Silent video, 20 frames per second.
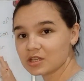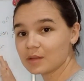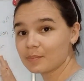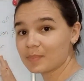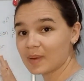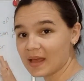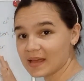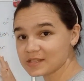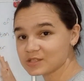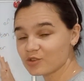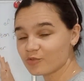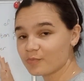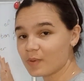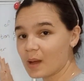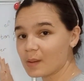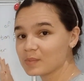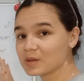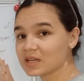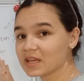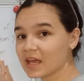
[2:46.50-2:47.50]
the place of
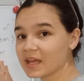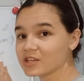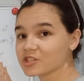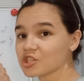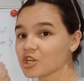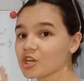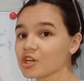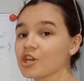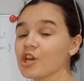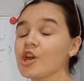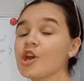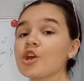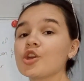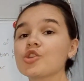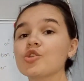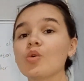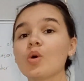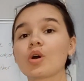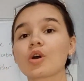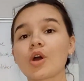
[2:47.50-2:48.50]
publication,
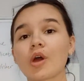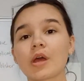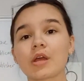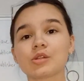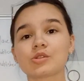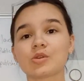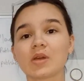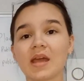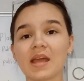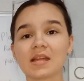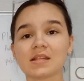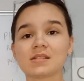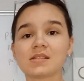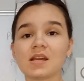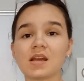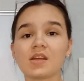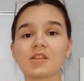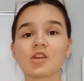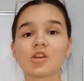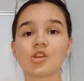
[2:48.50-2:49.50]
you are going to
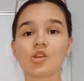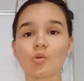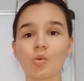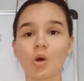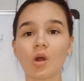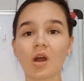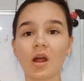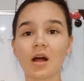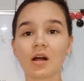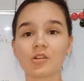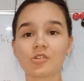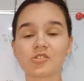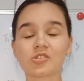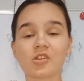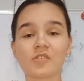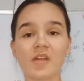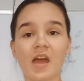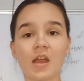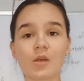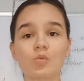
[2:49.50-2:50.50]
enter the URL. So
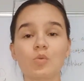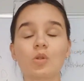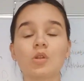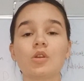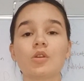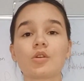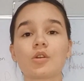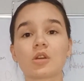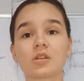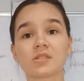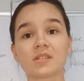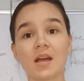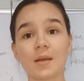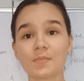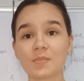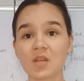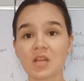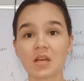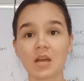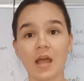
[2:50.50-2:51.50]
that will look
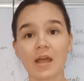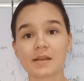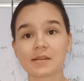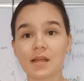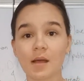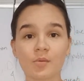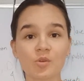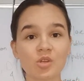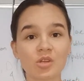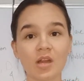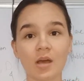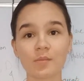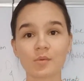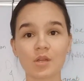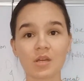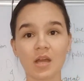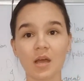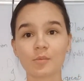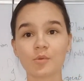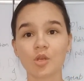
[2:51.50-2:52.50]
something like
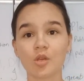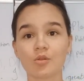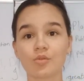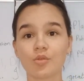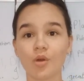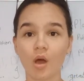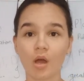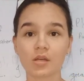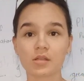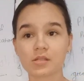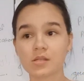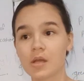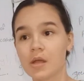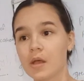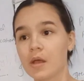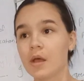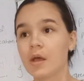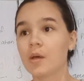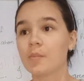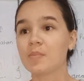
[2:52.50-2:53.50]

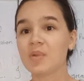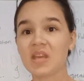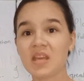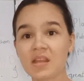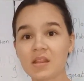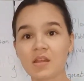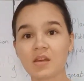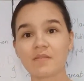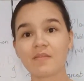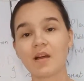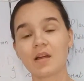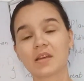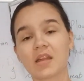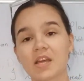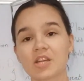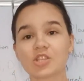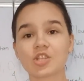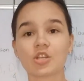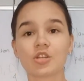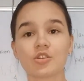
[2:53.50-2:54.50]

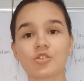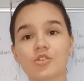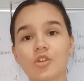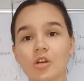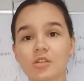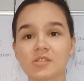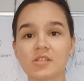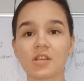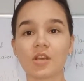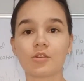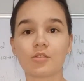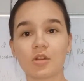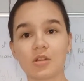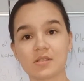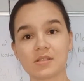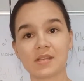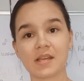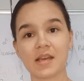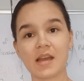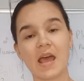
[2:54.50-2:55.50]

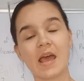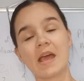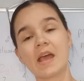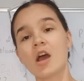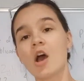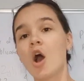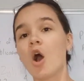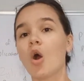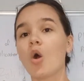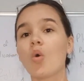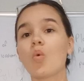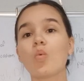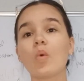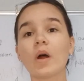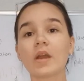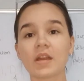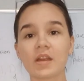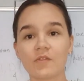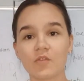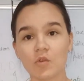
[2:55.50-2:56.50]
www.beingthefoundation.co.za or
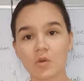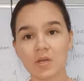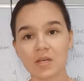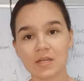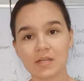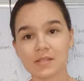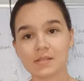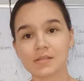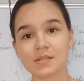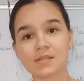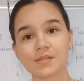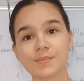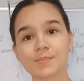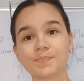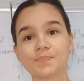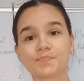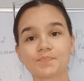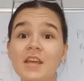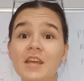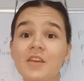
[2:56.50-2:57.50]
whatever it is.
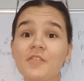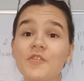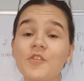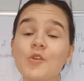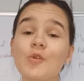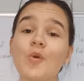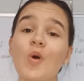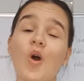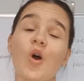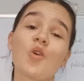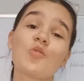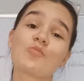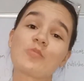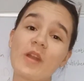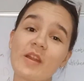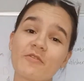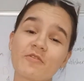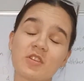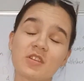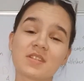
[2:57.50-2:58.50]
If you are
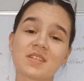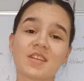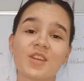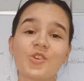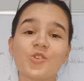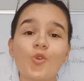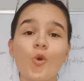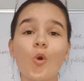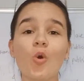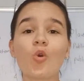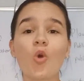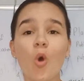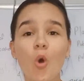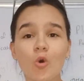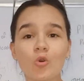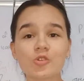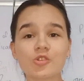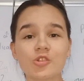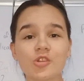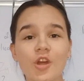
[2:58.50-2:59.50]
referencing your
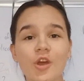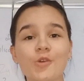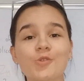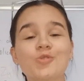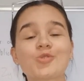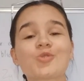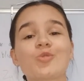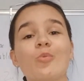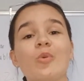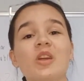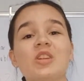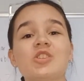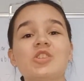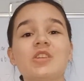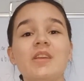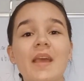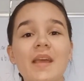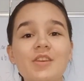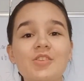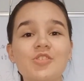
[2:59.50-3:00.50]
course notes, which
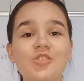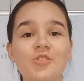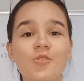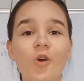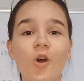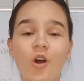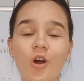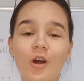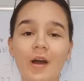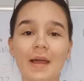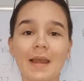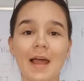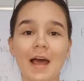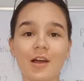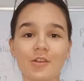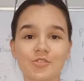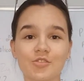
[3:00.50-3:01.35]
yes, you are allowed